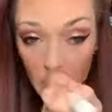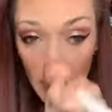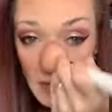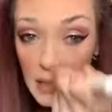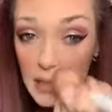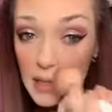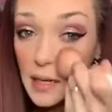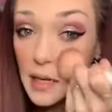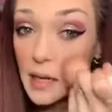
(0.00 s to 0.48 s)

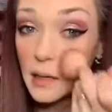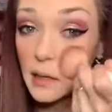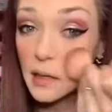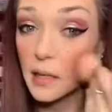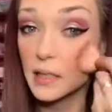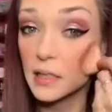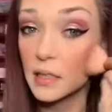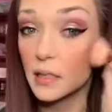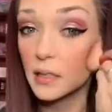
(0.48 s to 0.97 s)
So I kind of
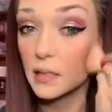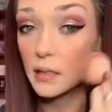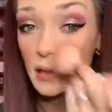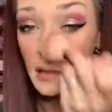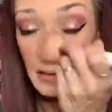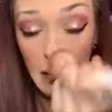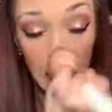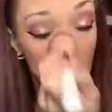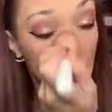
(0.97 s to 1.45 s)
like to
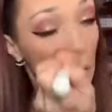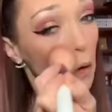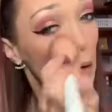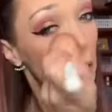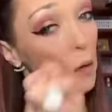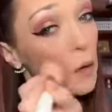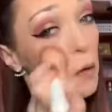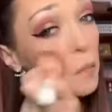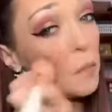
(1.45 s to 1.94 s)

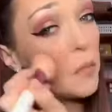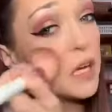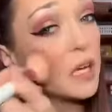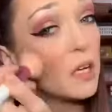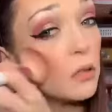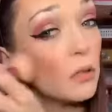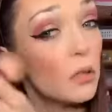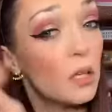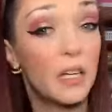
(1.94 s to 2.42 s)
make it
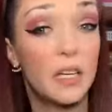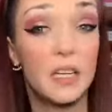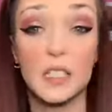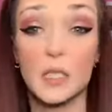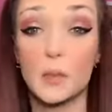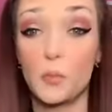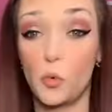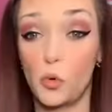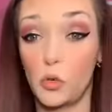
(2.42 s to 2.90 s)
like
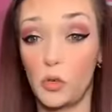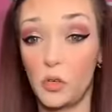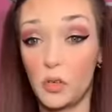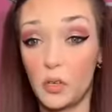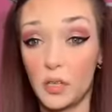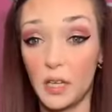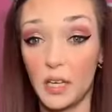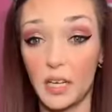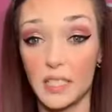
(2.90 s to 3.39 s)
it's more
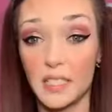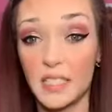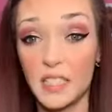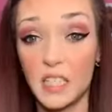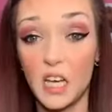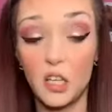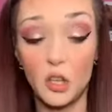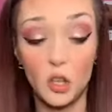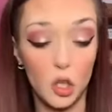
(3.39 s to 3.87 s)
like a
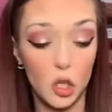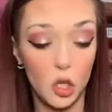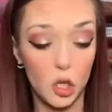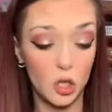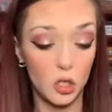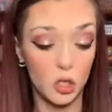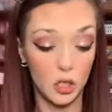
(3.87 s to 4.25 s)
sun look.